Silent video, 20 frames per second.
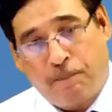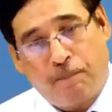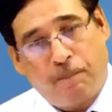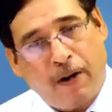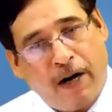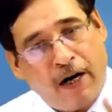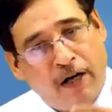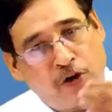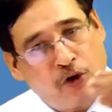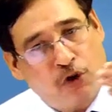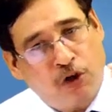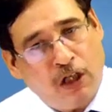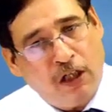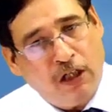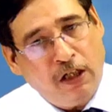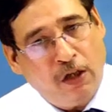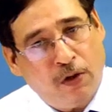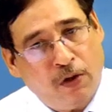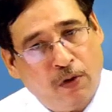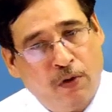
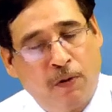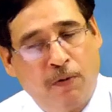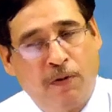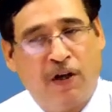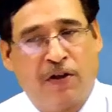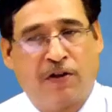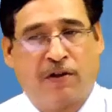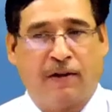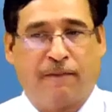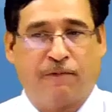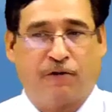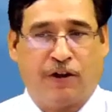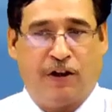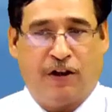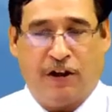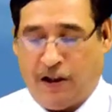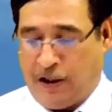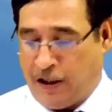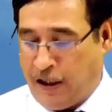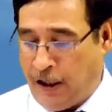partially owned
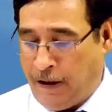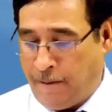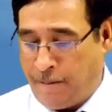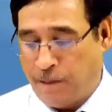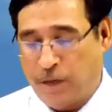subsidiary